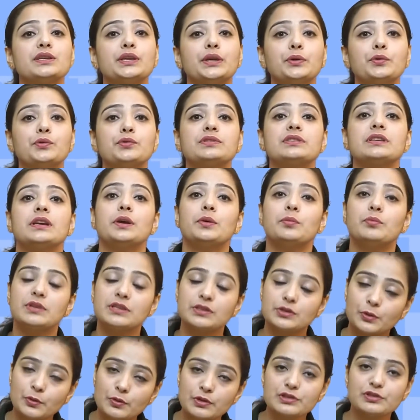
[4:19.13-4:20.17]
used
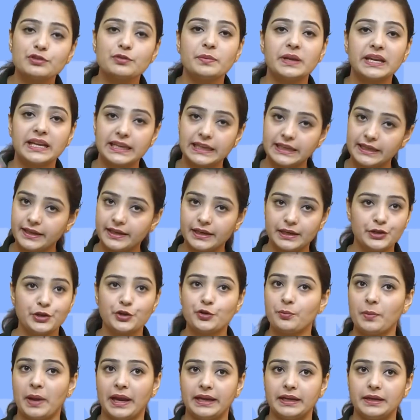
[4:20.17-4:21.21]
must also be clear in your
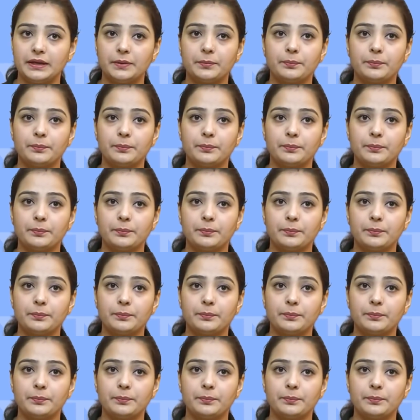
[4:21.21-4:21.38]
mind.